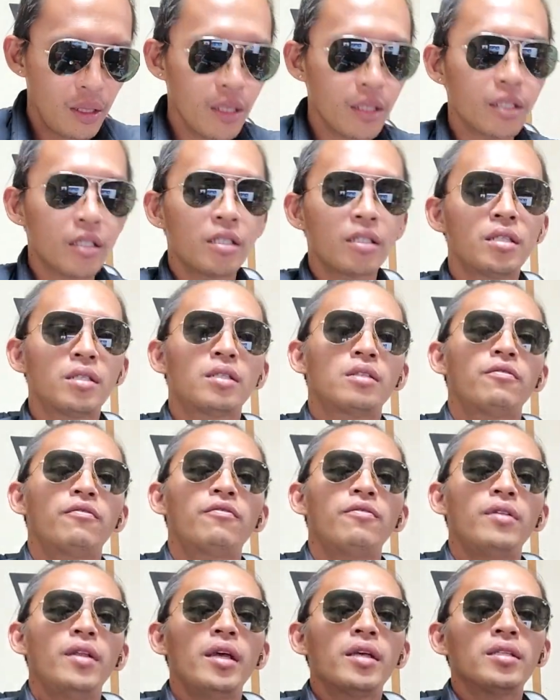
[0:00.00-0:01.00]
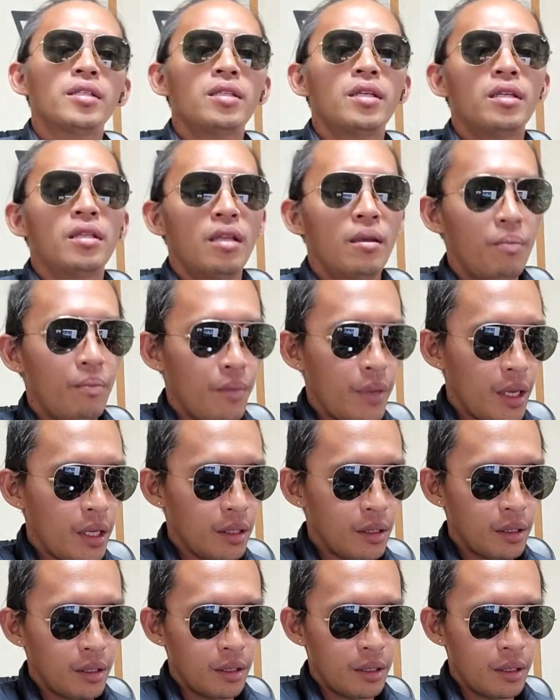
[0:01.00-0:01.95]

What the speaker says: let's flex it a bit.